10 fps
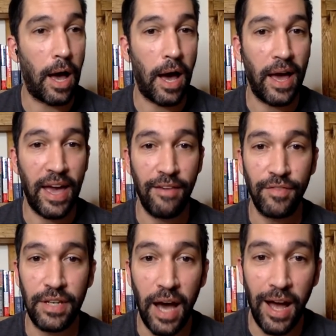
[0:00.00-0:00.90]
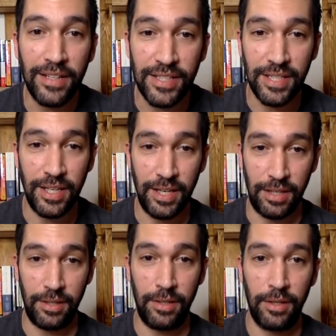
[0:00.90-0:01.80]
I I have not
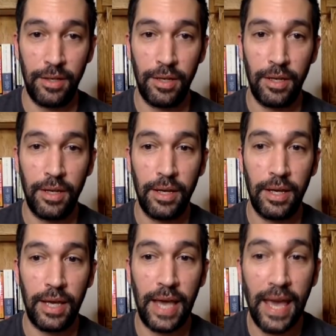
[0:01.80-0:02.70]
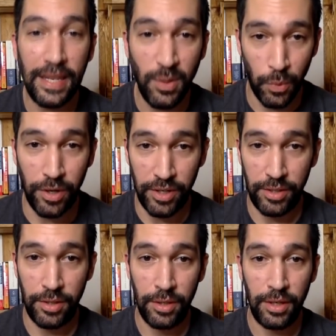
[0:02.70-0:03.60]
seen
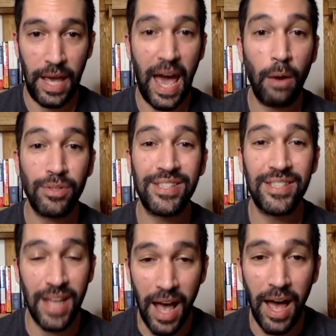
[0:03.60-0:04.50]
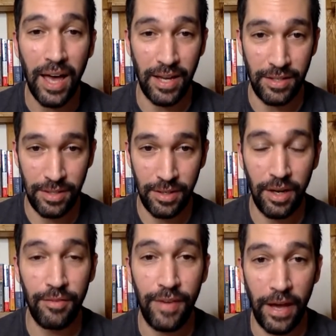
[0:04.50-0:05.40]
anyone outside
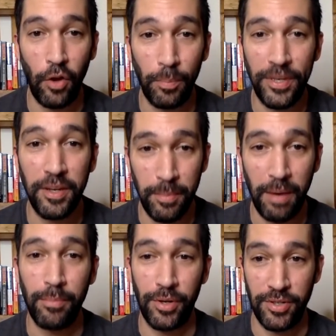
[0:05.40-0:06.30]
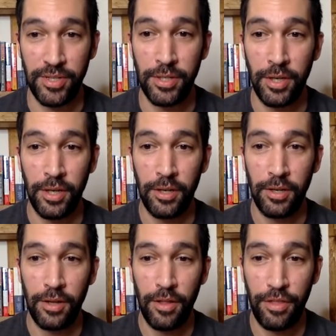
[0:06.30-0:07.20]
of LP members
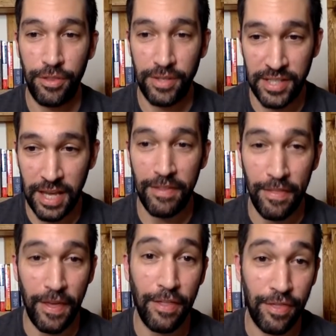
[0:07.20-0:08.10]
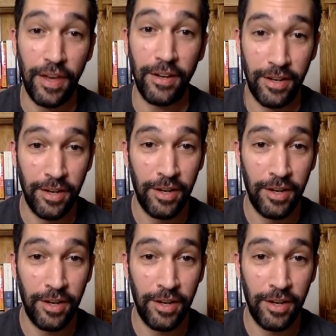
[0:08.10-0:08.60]
say that they think